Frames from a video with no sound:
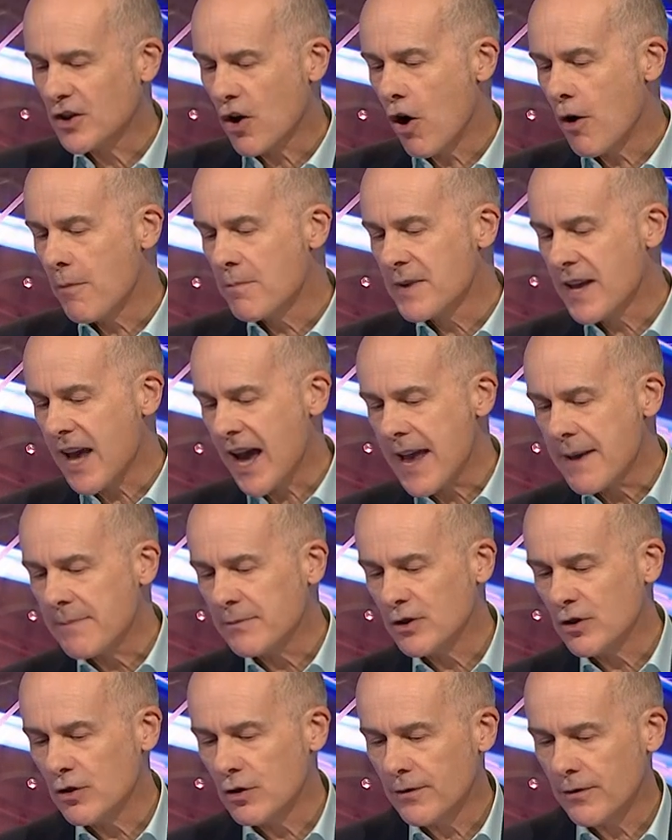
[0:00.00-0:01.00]
Com
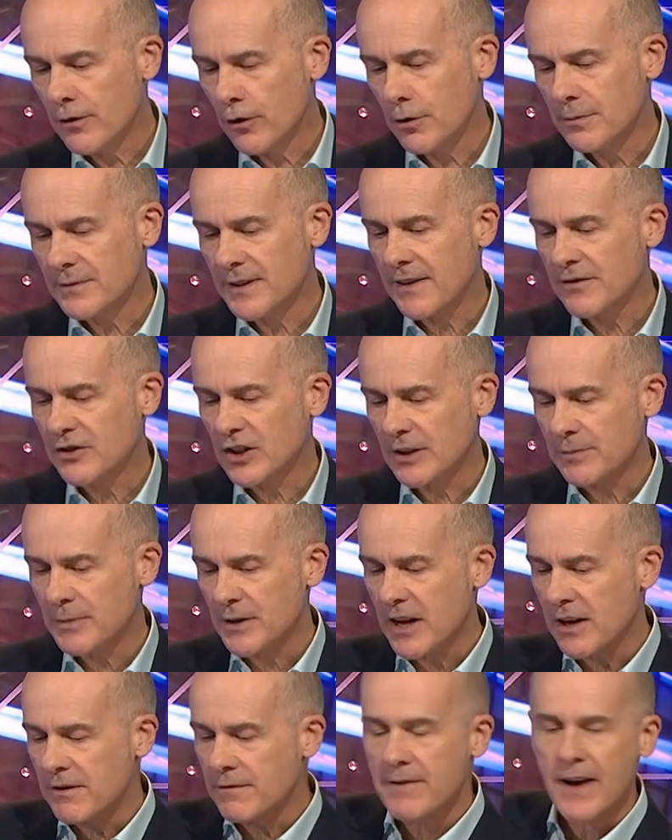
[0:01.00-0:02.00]
Games uniforms have just been
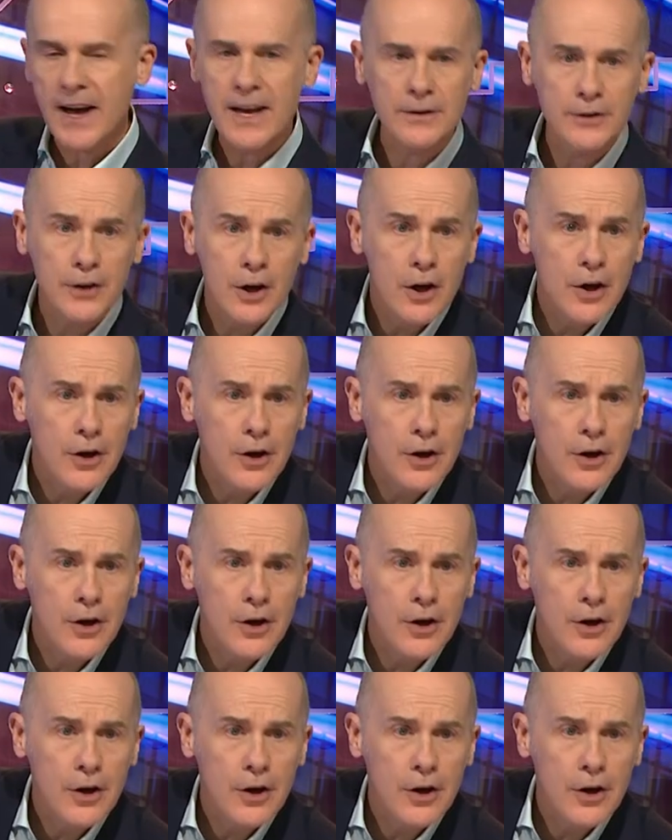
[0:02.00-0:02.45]
unveiled.